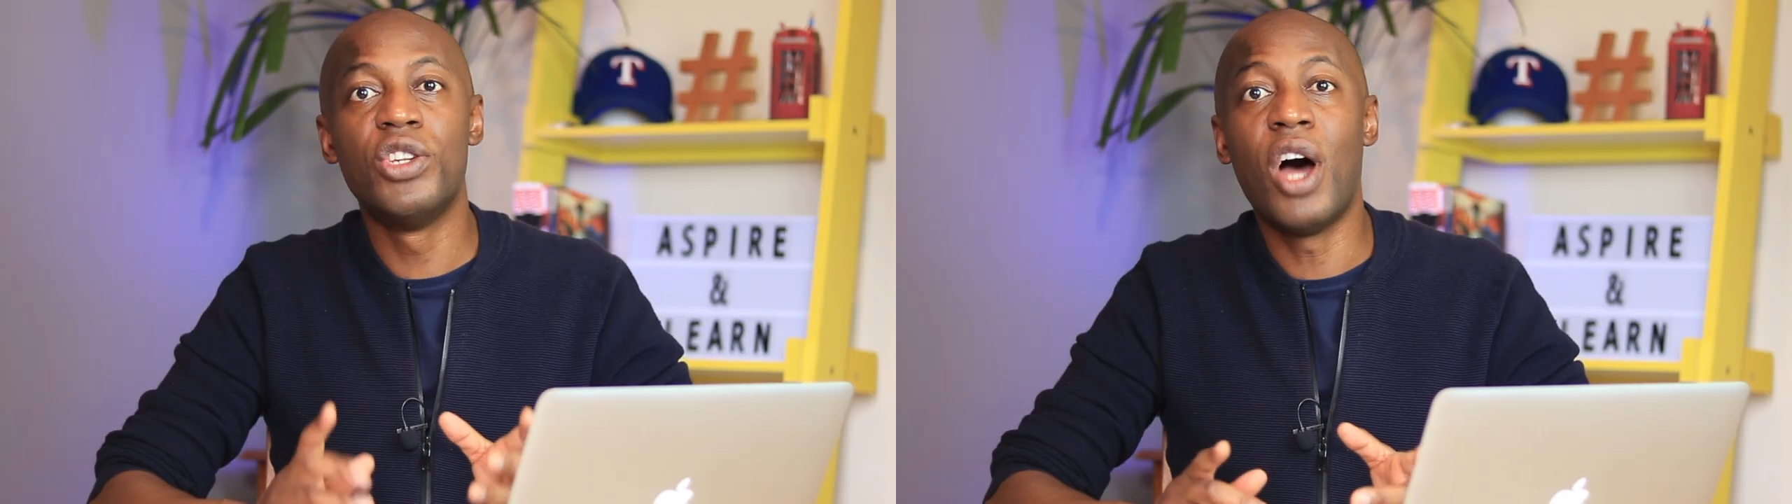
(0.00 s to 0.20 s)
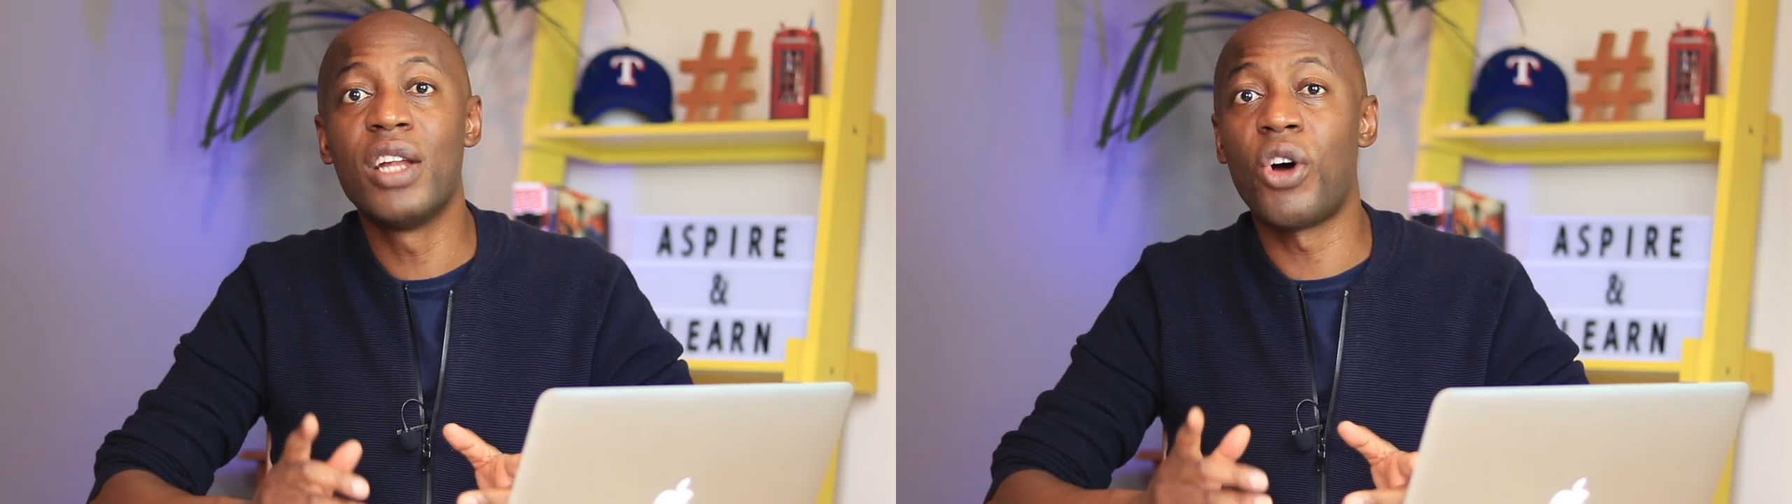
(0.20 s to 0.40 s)

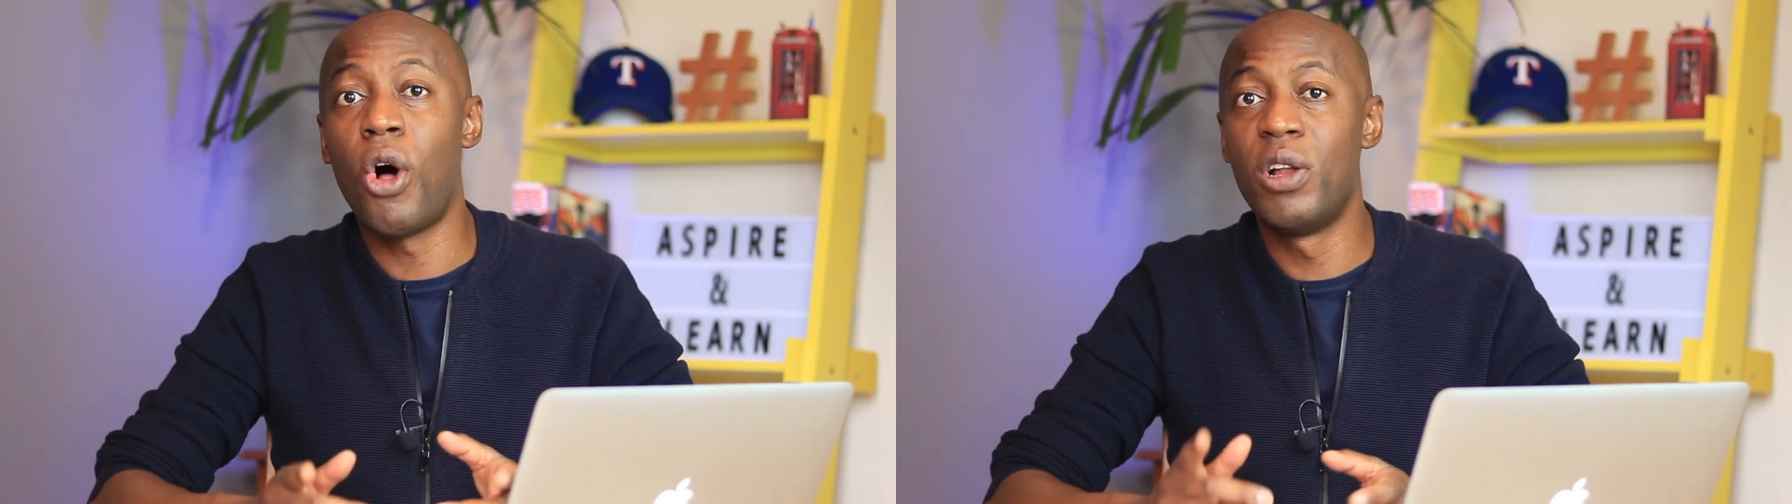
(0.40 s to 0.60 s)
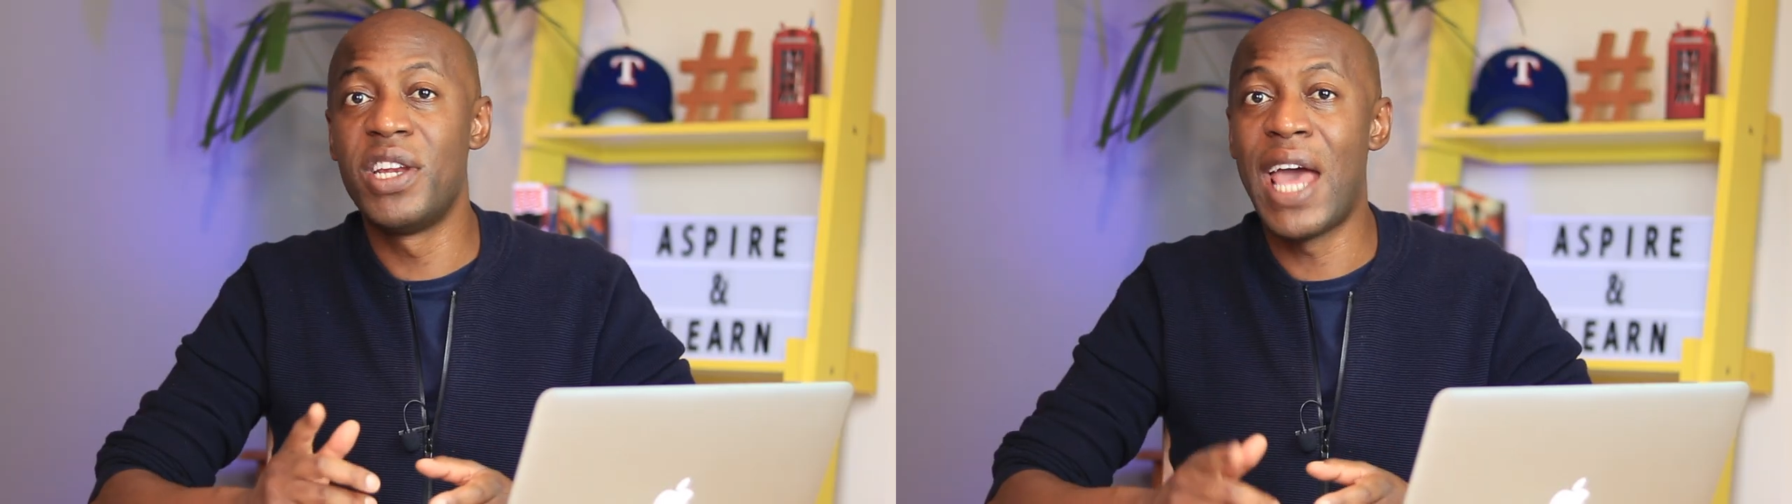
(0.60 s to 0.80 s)
Not
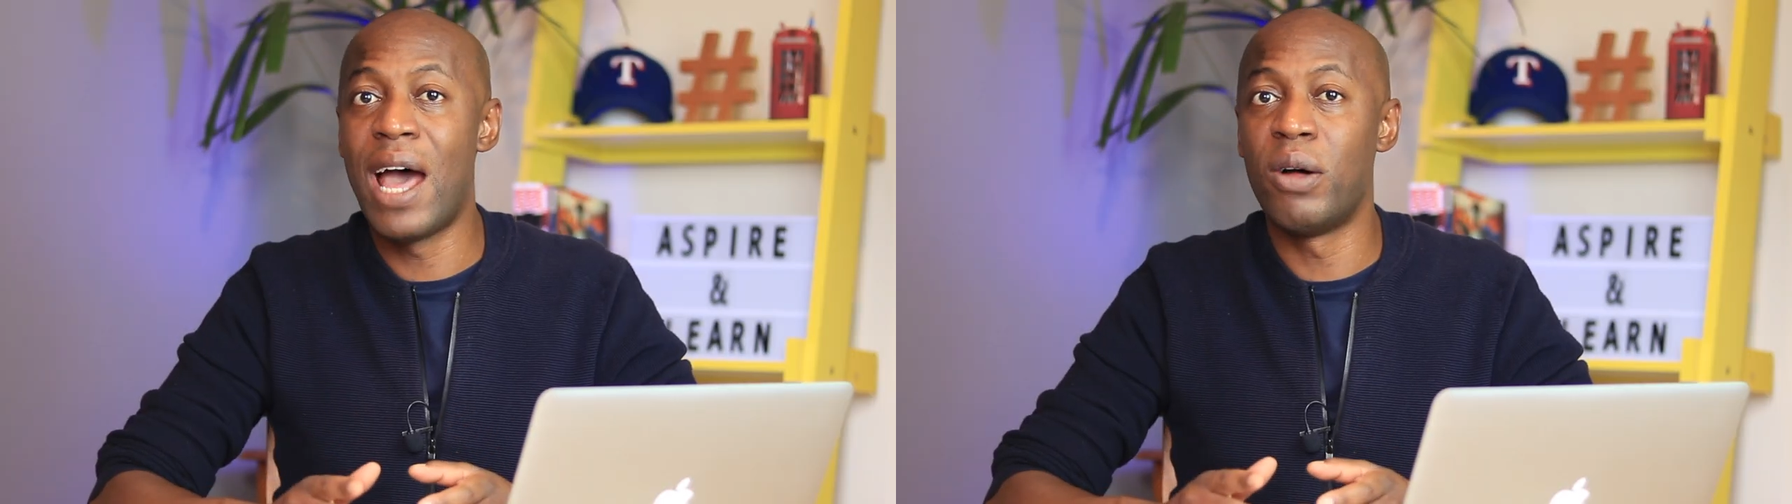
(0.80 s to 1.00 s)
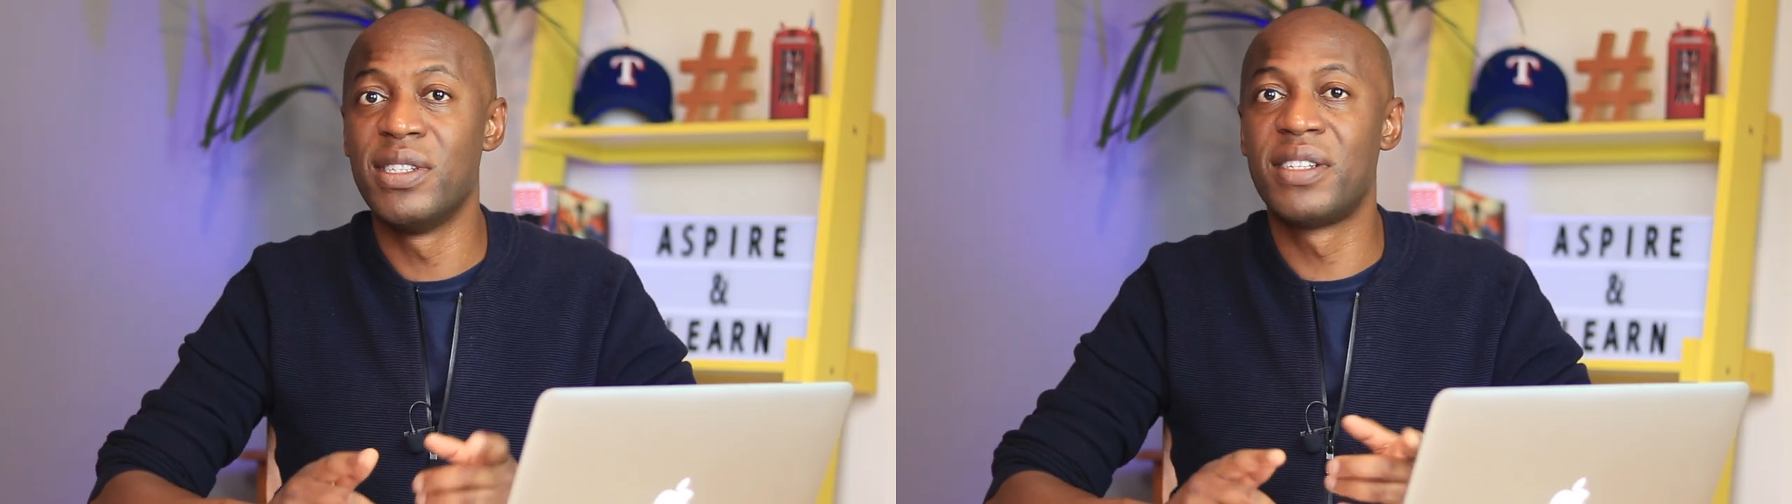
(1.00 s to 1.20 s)
all
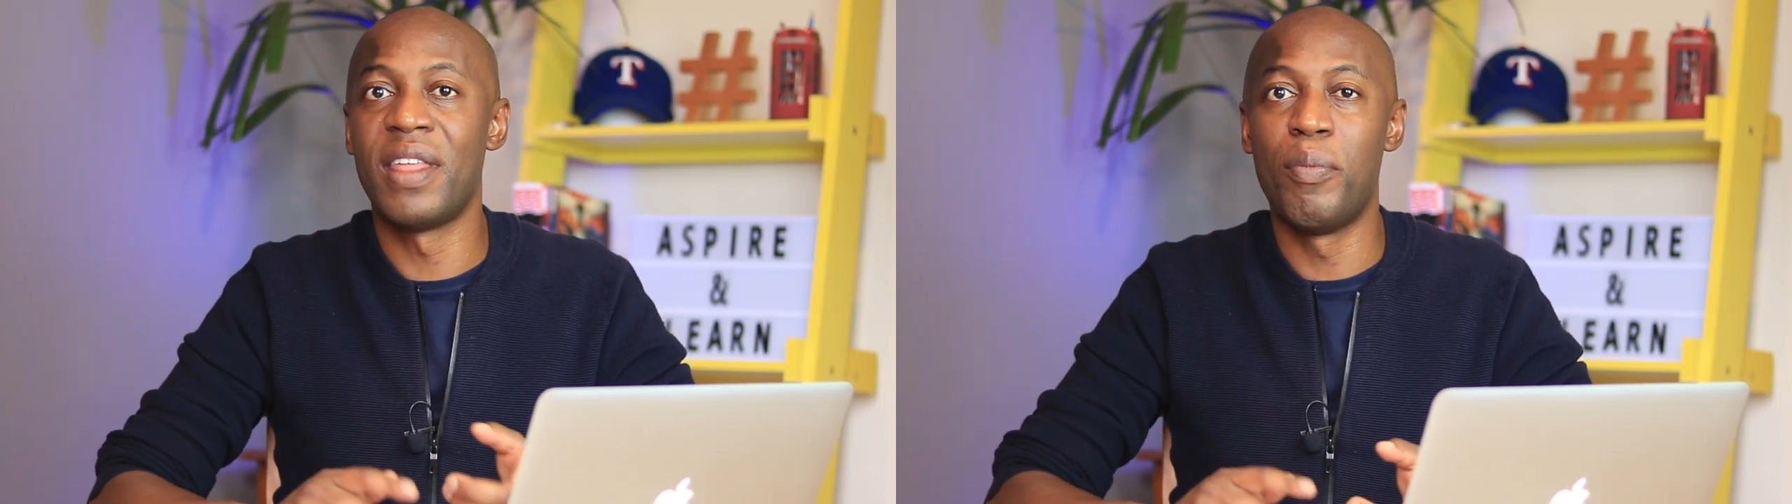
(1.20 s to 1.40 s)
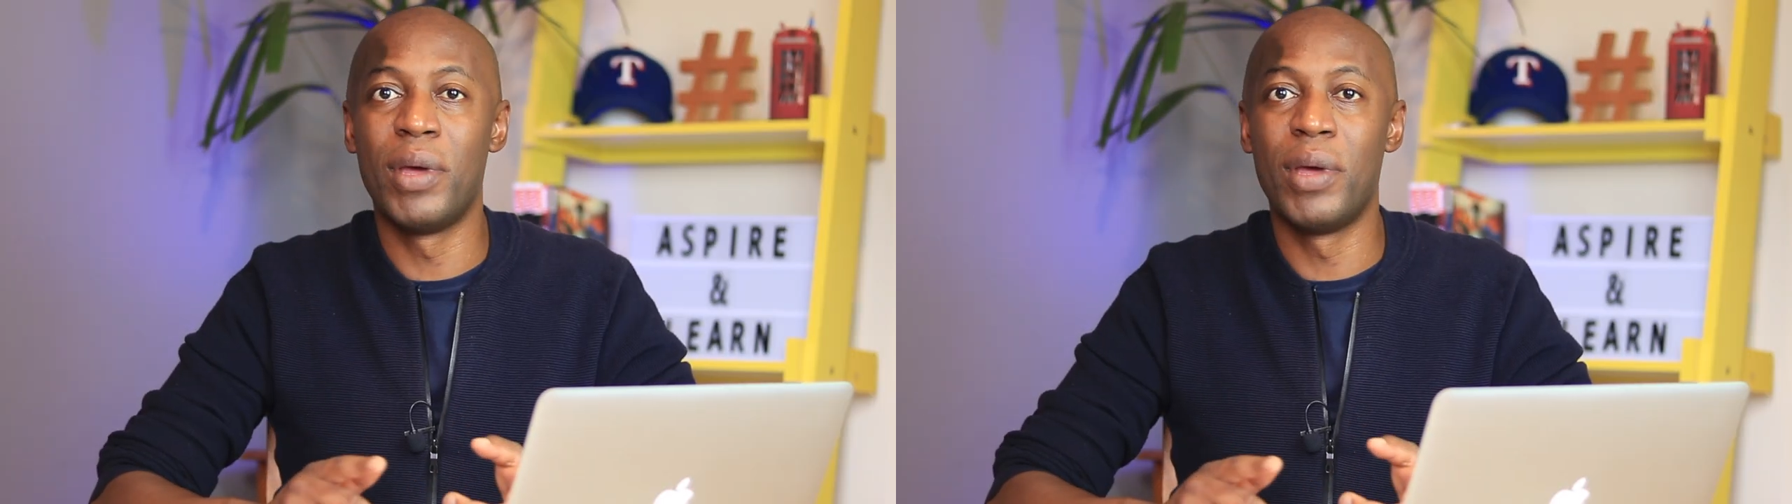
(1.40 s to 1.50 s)
nouns that